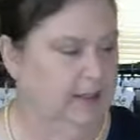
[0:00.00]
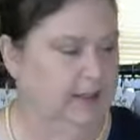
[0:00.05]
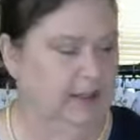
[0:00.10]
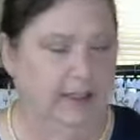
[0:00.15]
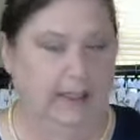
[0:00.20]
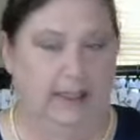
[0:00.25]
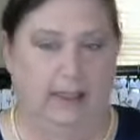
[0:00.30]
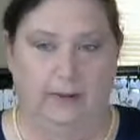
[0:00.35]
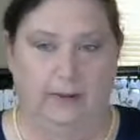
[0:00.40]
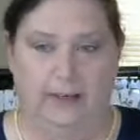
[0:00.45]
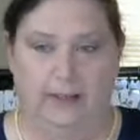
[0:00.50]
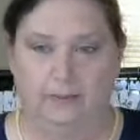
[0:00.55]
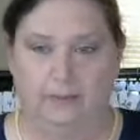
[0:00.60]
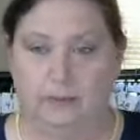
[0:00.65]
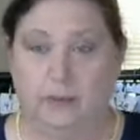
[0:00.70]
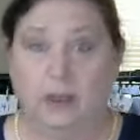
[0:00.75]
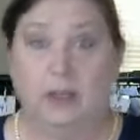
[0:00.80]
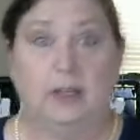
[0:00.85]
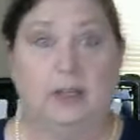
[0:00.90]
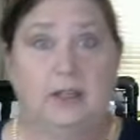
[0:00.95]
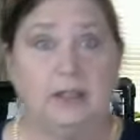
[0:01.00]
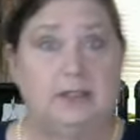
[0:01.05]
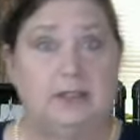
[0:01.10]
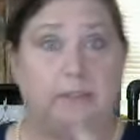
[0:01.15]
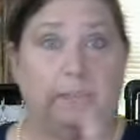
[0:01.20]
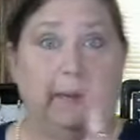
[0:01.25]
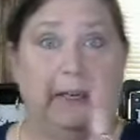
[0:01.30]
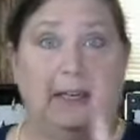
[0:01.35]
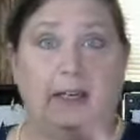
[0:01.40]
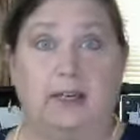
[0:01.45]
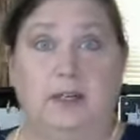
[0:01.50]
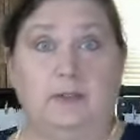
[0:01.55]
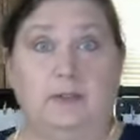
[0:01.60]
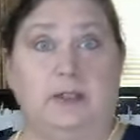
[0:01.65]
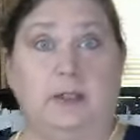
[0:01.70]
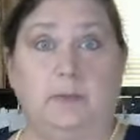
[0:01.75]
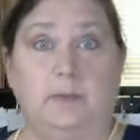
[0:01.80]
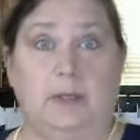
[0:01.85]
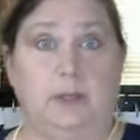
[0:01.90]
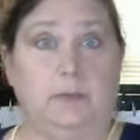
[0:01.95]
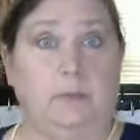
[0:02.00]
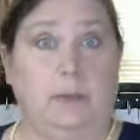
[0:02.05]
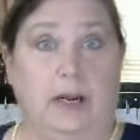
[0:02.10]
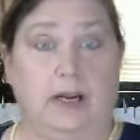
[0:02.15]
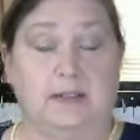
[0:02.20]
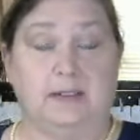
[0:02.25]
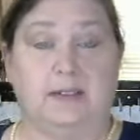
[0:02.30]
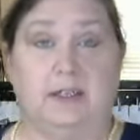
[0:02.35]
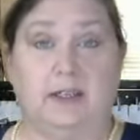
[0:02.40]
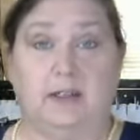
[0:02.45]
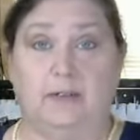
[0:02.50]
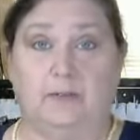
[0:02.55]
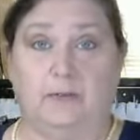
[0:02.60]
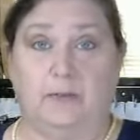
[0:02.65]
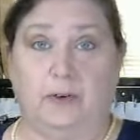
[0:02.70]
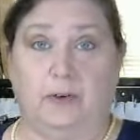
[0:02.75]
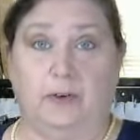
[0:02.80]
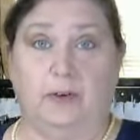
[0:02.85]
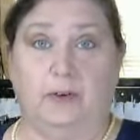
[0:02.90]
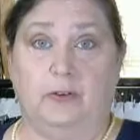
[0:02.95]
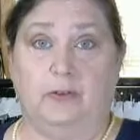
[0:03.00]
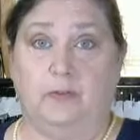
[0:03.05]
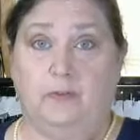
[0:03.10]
anyway, speaking of something positive for